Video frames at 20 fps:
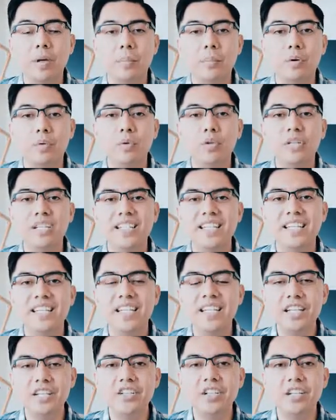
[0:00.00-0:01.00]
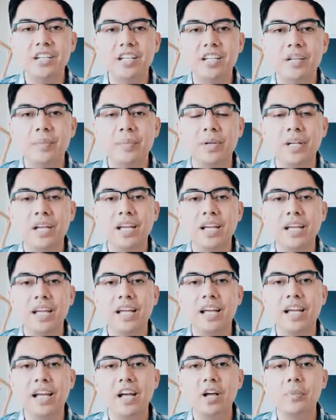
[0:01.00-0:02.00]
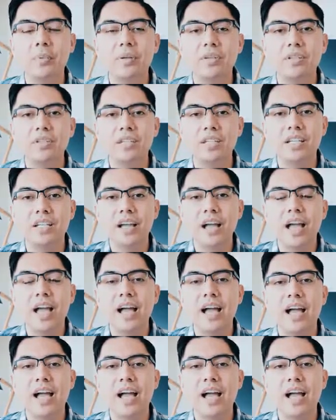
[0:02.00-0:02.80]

but really teaching them and helping to see